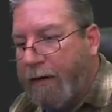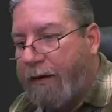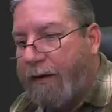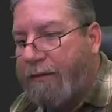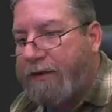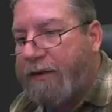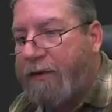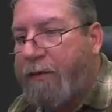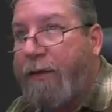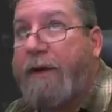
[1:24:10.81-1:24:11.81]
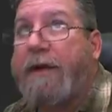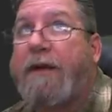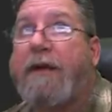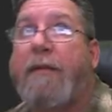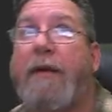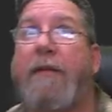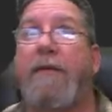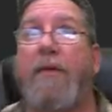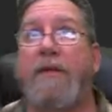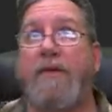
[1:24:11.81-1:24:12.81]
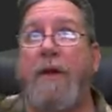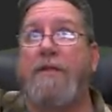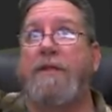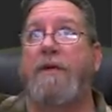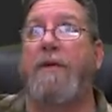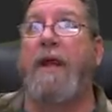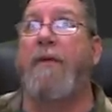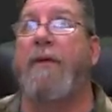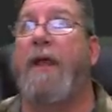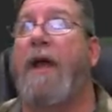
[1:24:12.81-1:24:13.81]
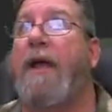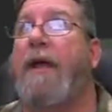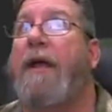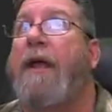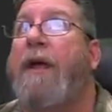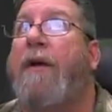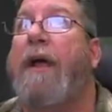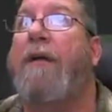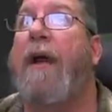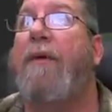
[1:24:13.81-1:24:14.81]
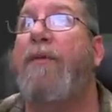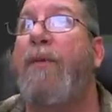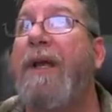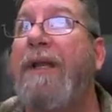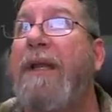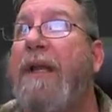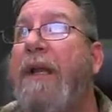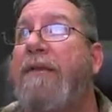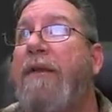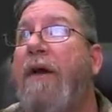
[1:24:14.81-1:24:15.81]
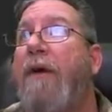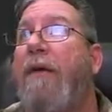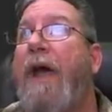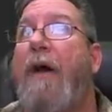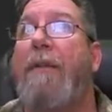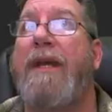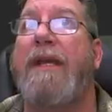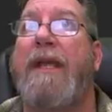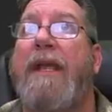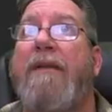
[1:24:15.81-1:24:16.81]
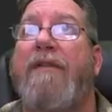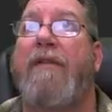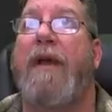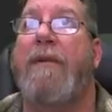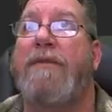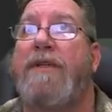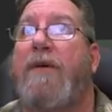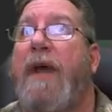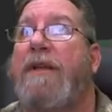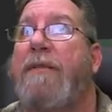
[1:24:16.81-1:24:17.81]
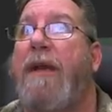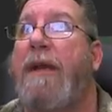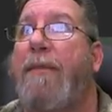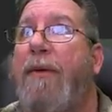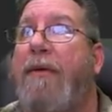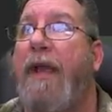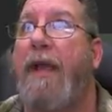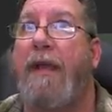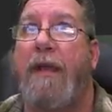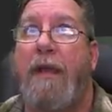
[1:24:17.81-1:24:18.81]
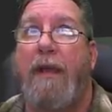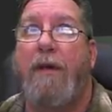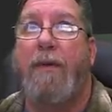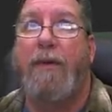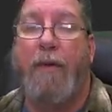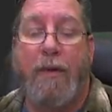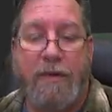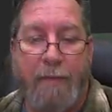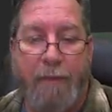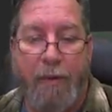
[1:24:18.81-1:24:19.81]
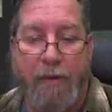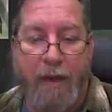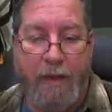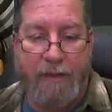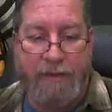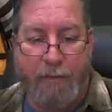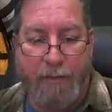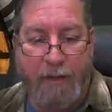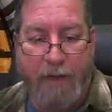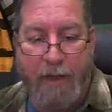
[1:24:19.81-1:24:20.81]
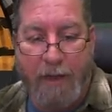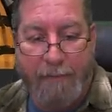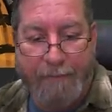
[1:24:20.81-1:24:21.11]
I'm just going to work it a little bit. Twitch question. Would I rely, I, I would really like to know how many keyframes you had to make per day when you worked on Pocahontas or Mulan?